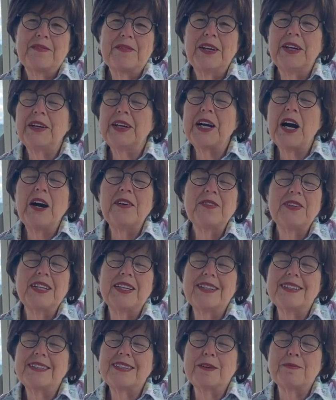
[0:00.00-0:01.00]
Very often
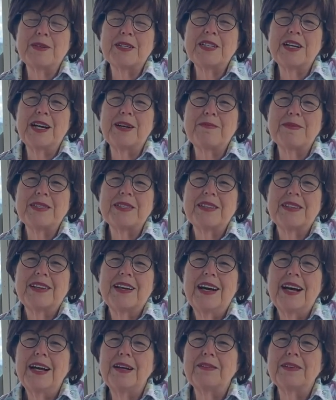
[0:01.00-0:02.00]
in the summer times,
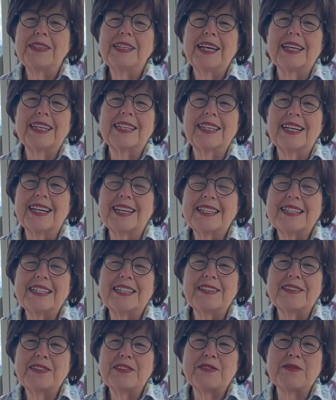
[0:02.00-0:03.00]
I will take a nice
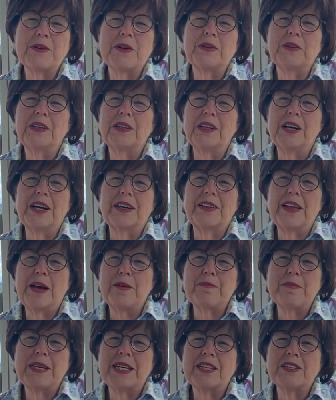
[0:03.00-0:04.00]
little stroll along
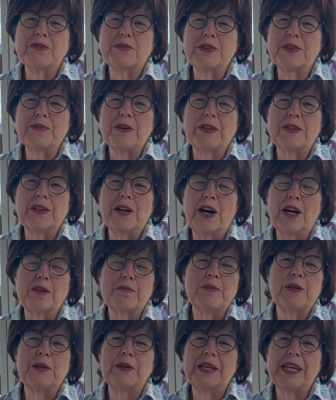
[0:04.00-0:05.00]
that beach with our
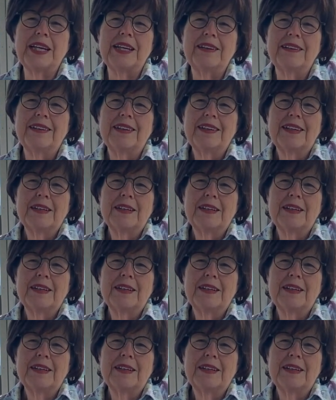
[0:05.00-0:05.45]
dog, Bogey.